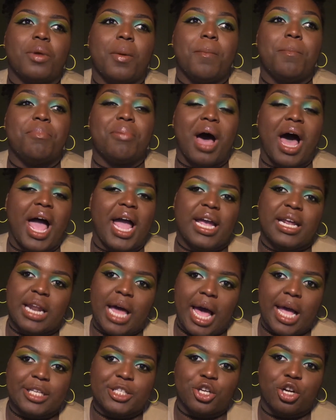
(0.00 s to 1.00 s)
buy an
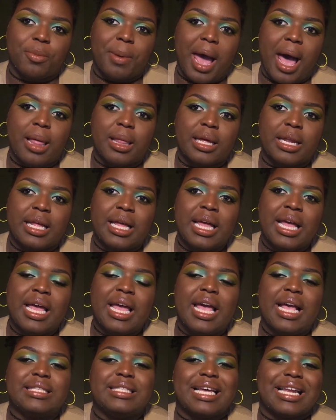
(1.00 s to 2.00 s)
eyeshadow palette
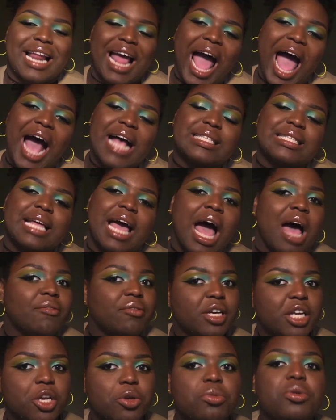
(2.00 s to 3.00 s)
is that it has to have
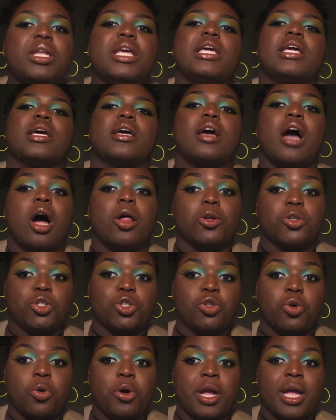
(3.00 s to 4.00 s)
a unique color
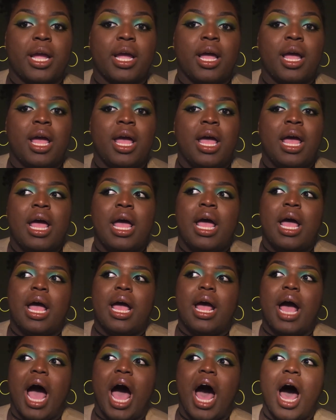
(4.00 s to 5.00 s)
story.
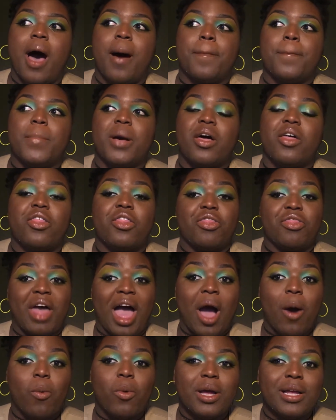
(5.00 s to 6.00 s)

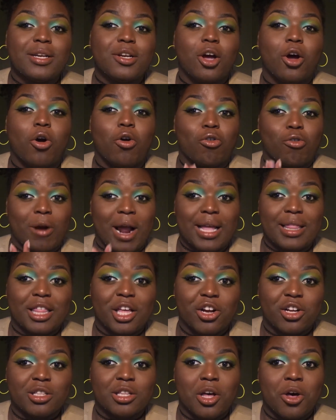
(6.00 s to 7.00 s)
That one right
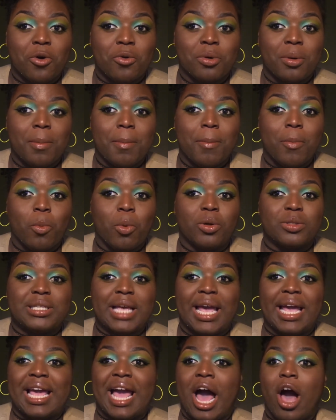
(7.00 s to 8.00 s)
there alone will
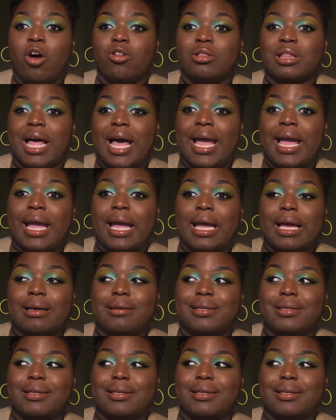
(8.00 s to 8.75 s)
take out like